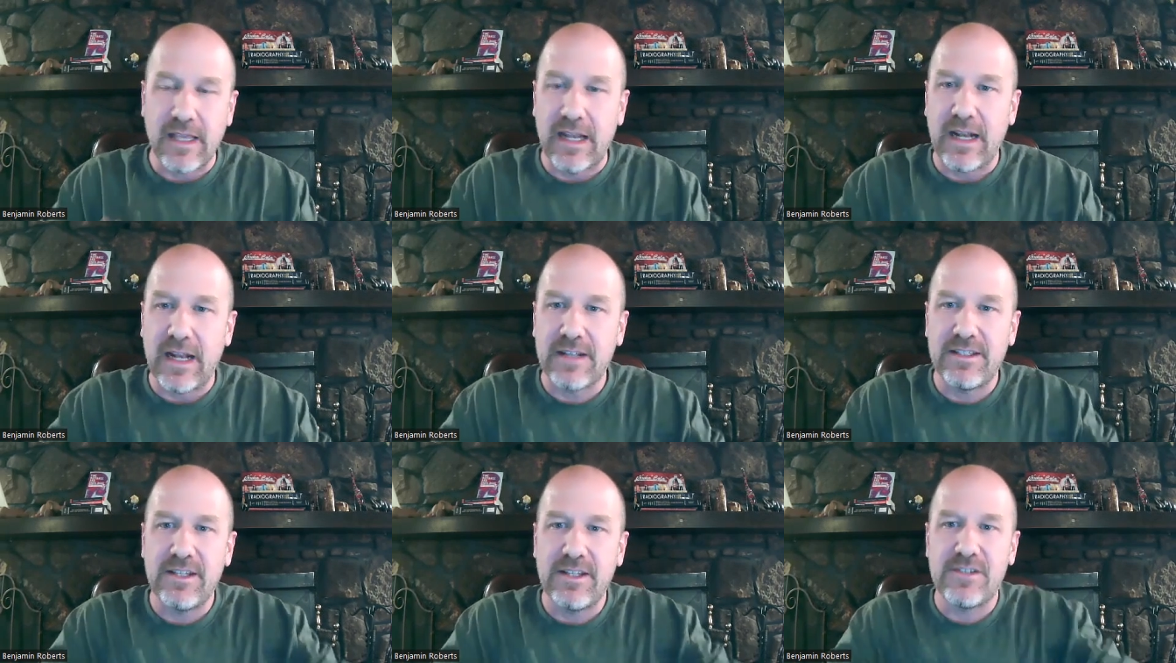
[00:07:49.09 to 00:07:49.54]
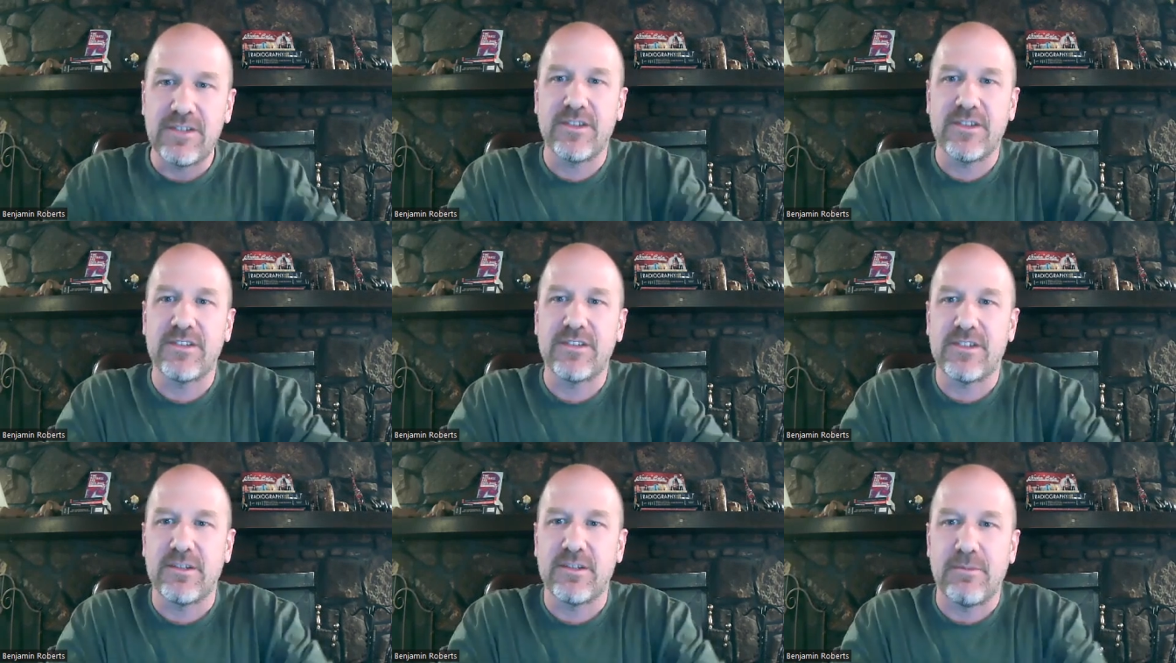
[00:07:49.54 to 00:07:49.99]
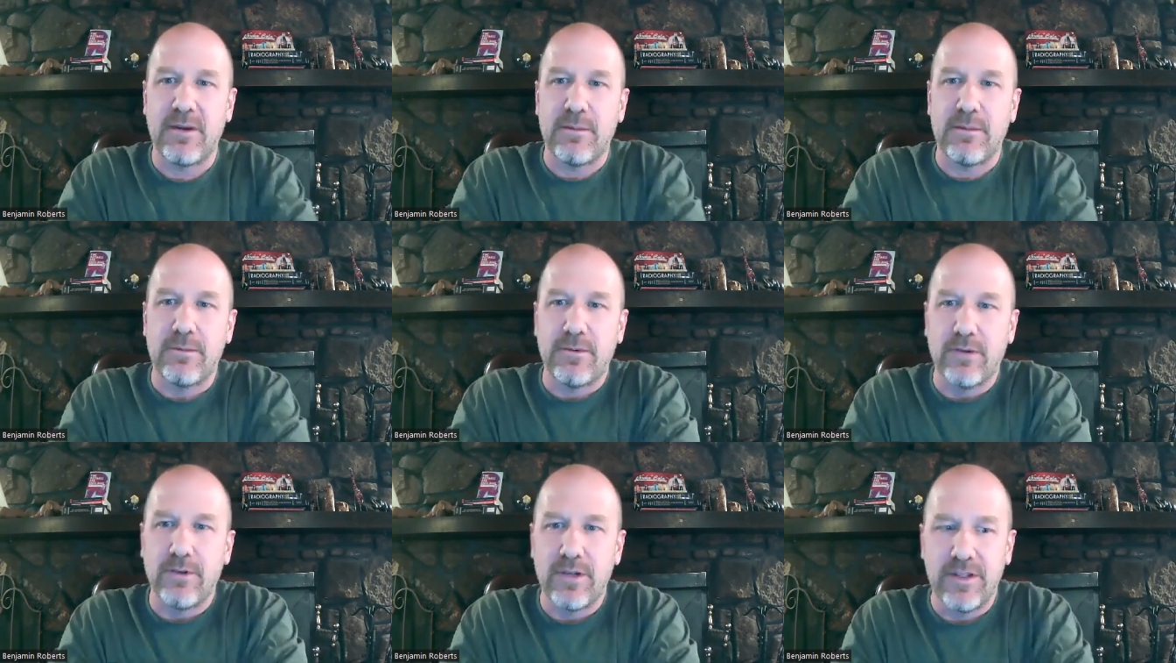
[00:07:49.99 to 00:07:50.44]
and I teach this to
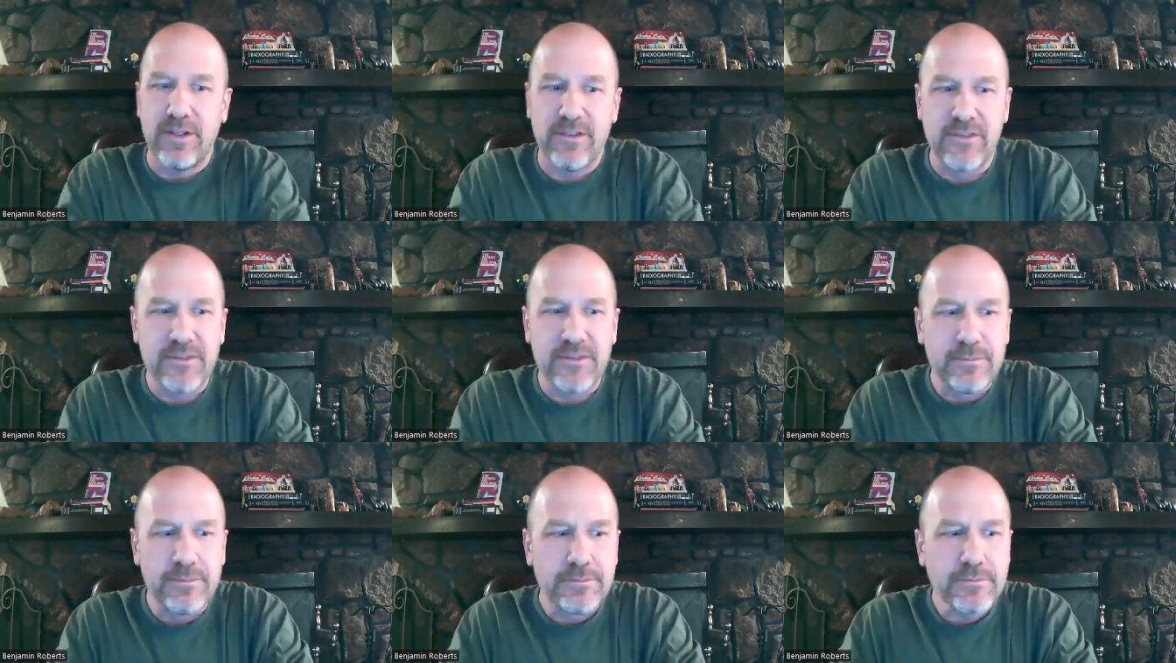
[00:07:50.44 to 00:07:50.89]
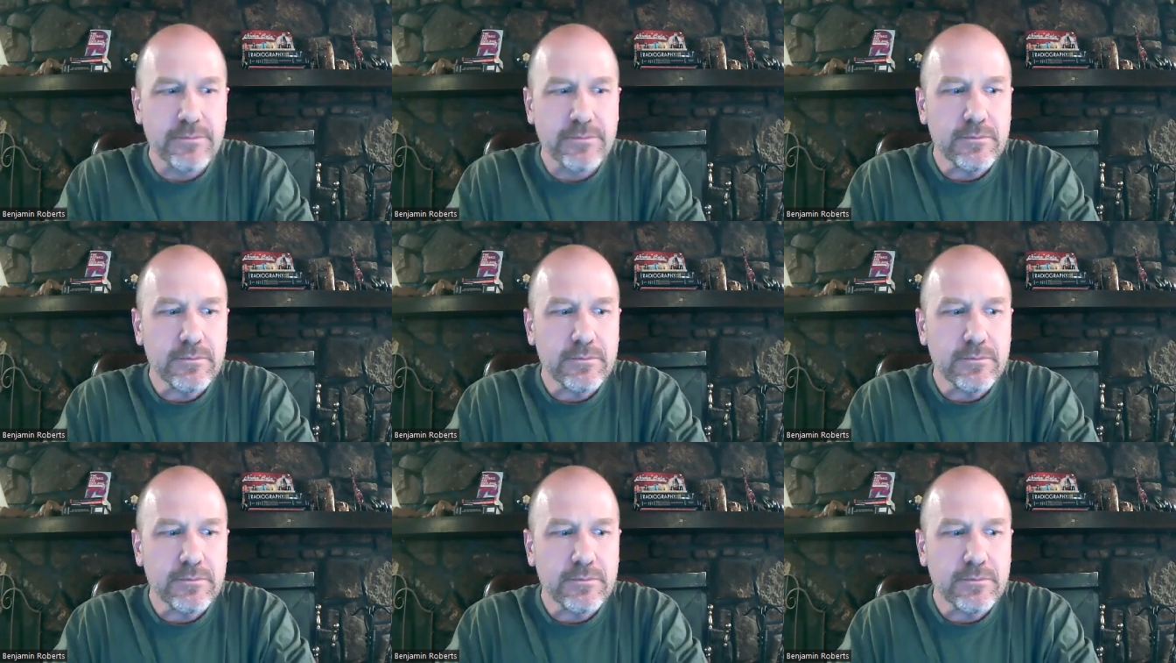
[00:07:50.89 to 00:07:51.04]
my boys,